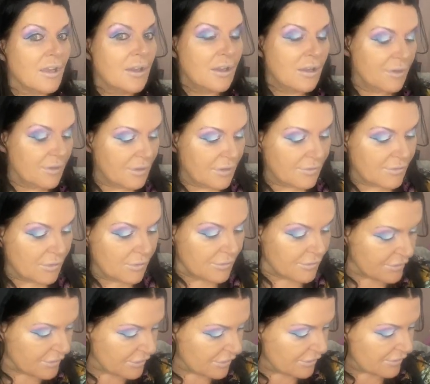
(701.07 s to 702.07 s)
I've got
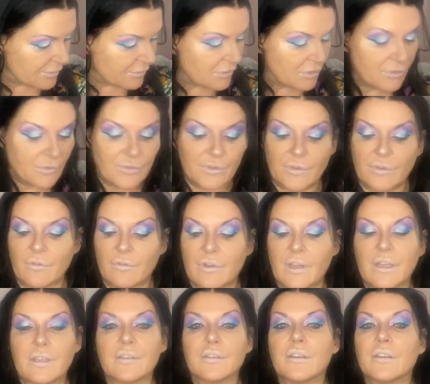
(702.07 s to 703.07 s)
to do some contour
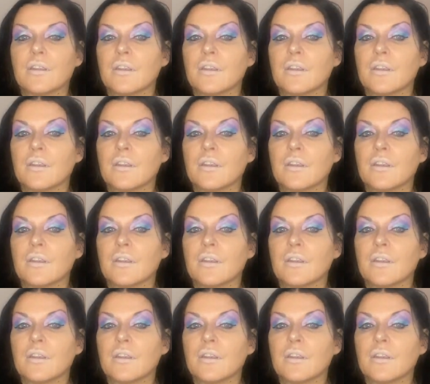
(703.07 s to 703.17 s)
then.